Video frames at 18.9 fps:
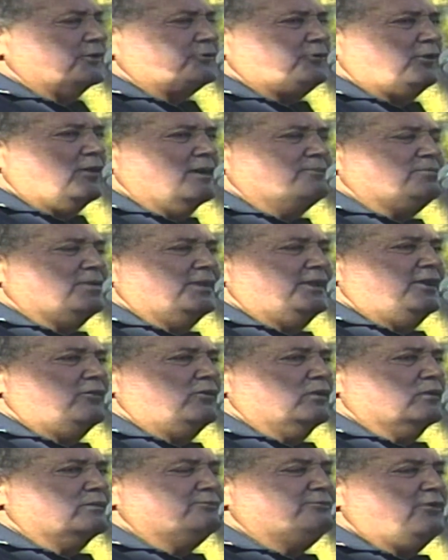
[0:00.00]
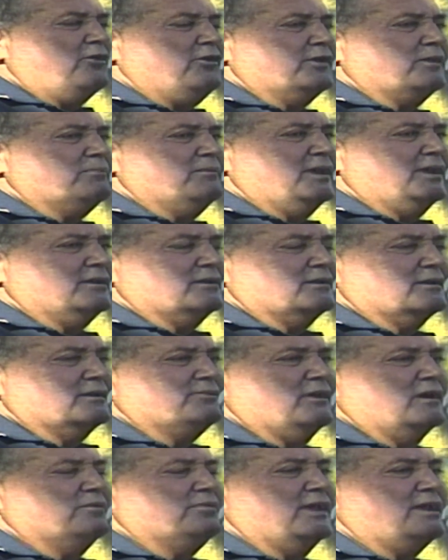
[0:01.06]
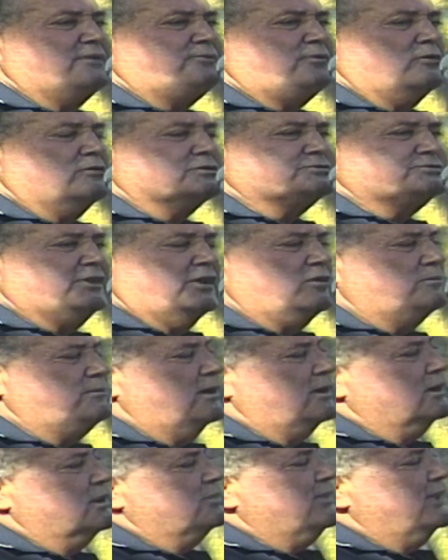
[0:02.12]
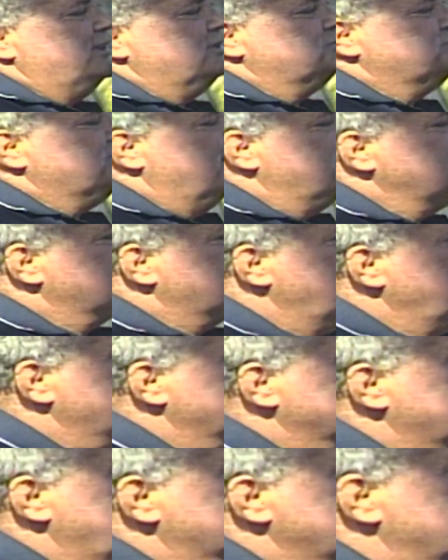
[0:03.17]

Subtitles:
tribe from that area would invite them in. If they were there for a ceremony, they'd exchange gifts, such